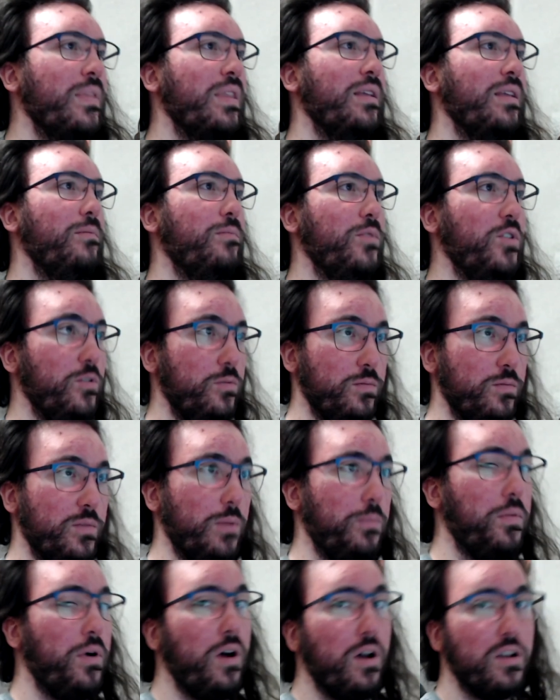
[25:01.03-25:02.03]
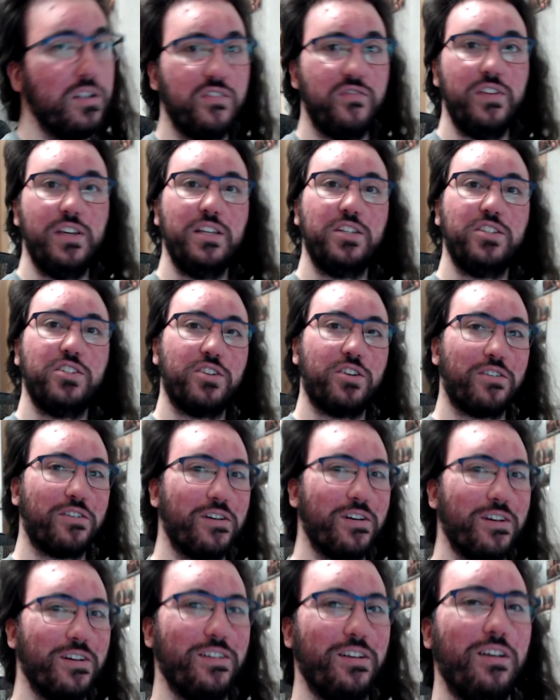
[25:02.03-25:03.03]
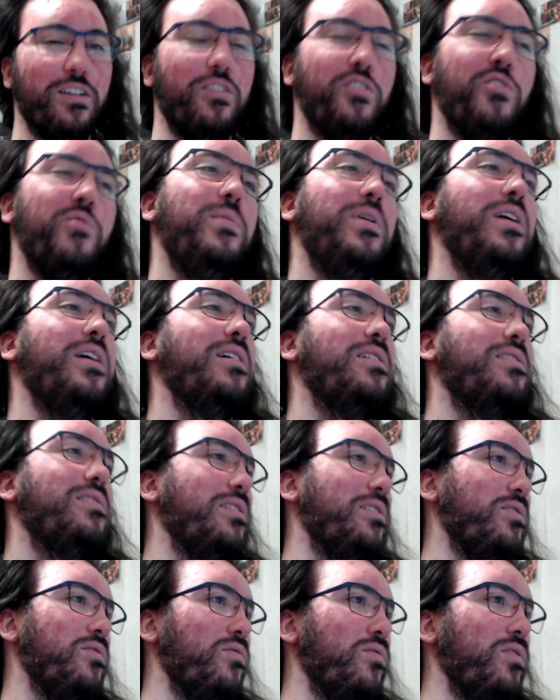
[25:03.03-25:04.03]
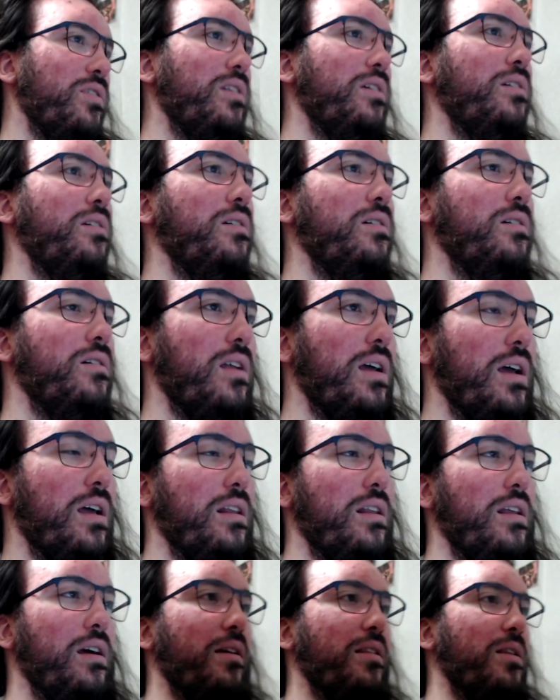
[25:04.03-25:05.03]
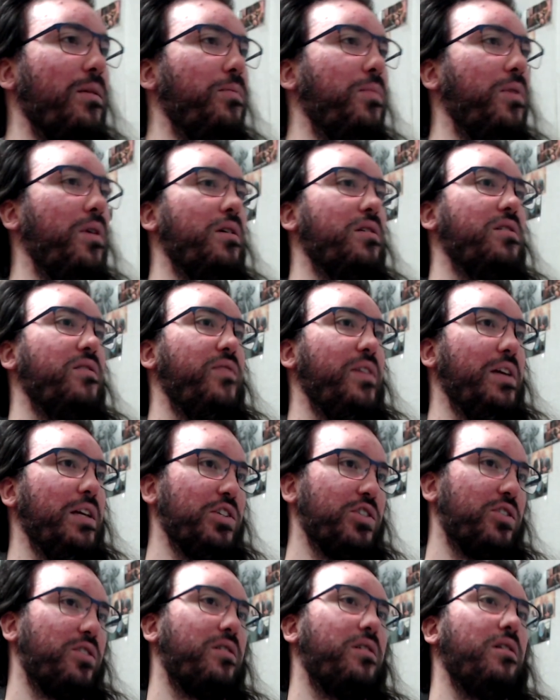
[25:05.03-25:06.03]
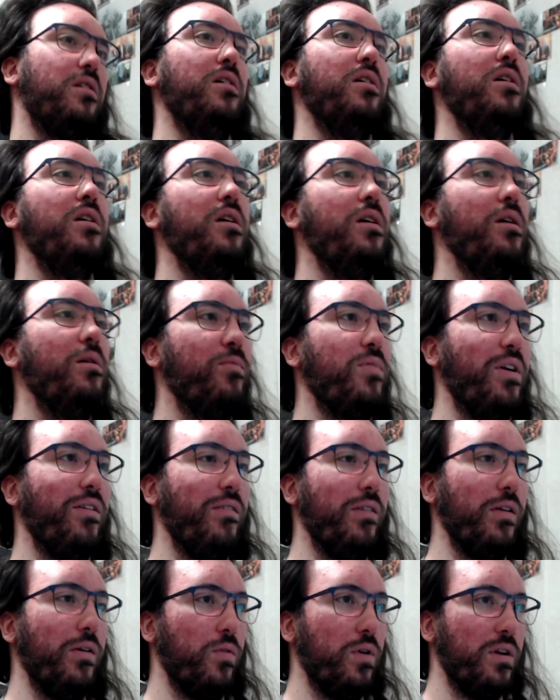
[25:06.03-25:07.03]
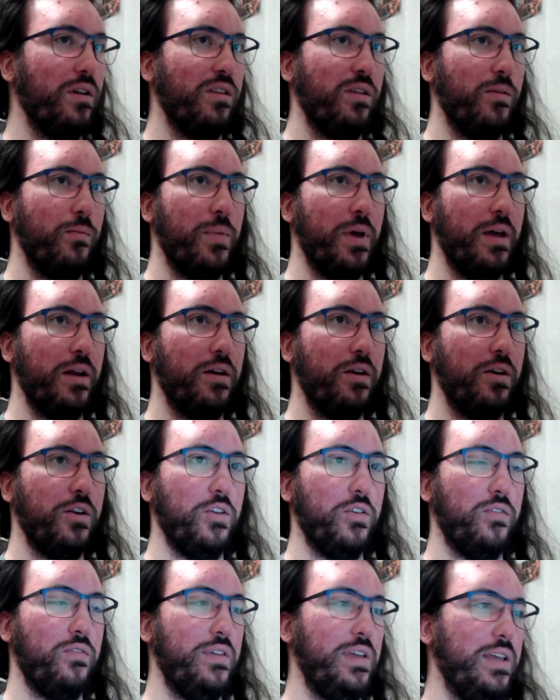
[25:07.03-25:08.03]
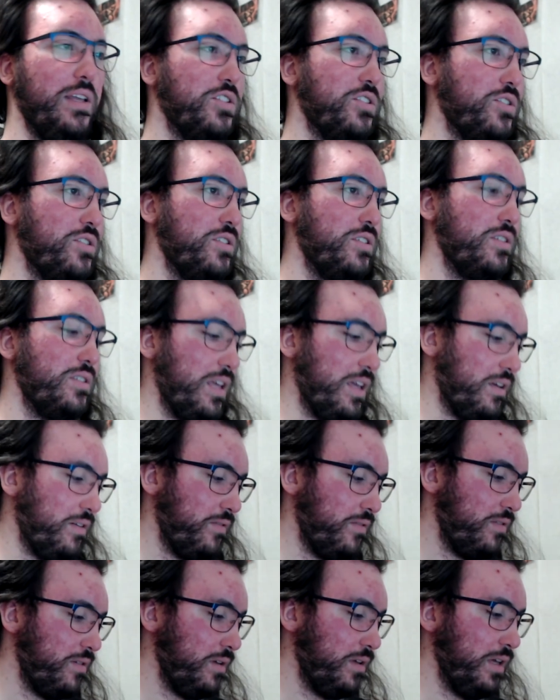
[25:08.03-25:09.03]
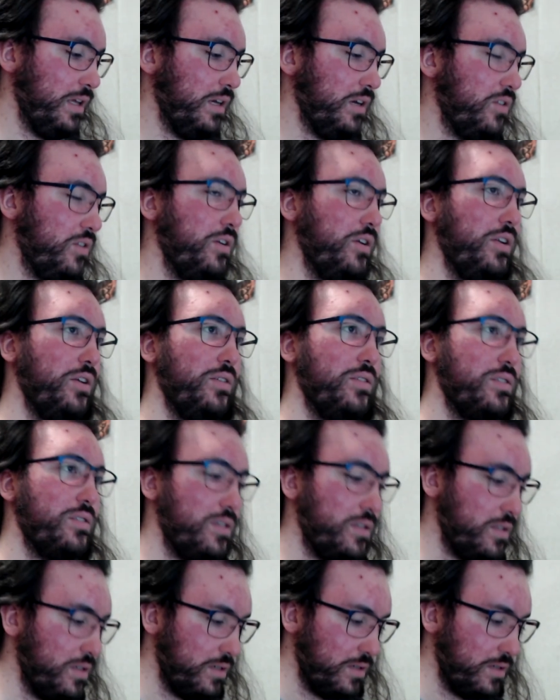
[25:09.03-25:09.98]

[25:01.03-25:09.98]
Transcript: Boom. The pause feature on OBS is really good. I like the pause feature. Probably one of the better new features they've introduced.